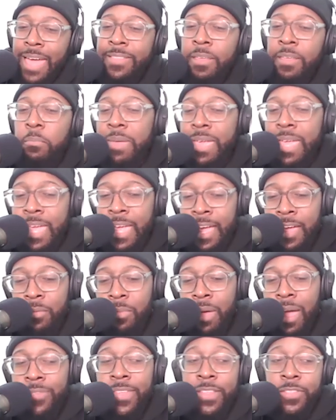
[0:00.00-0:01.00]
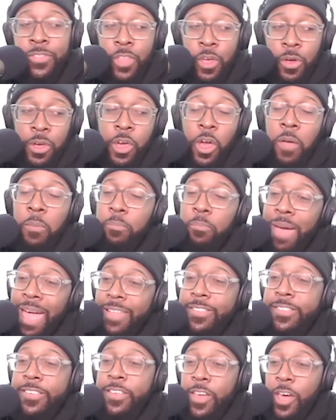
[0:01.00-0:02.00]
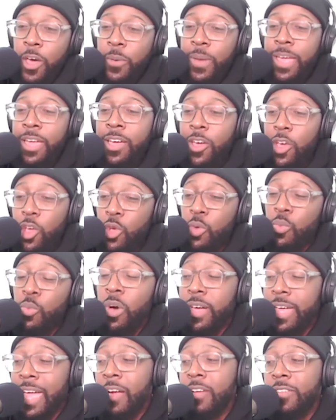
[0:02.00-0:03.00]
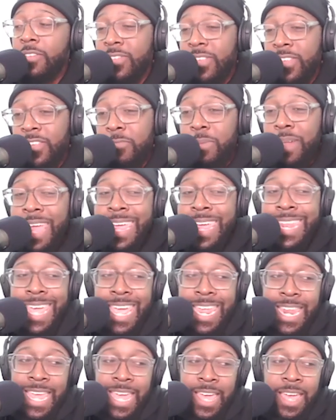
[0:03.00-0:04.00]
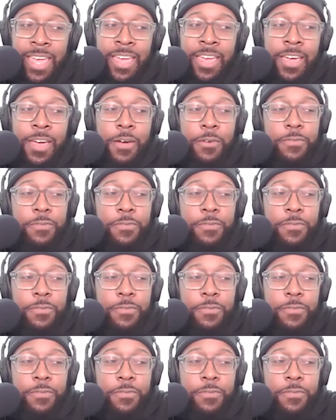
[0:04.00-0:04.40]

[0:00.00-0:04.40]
and then meeting him and then not going back to going what characters he played in it.